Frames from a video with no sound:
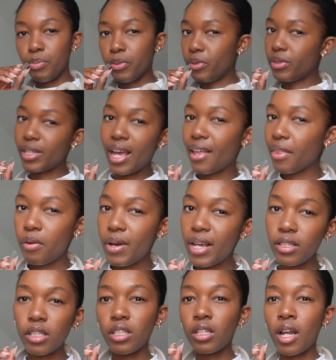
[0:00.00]
boost,
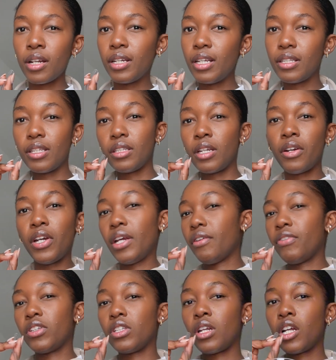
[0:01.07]
otherwise it's not necessary
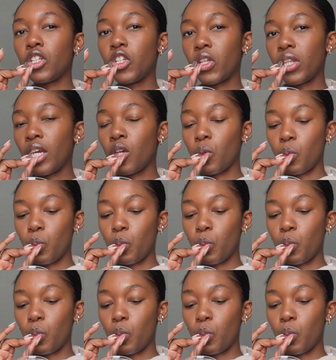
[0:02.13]
if it's not your thing.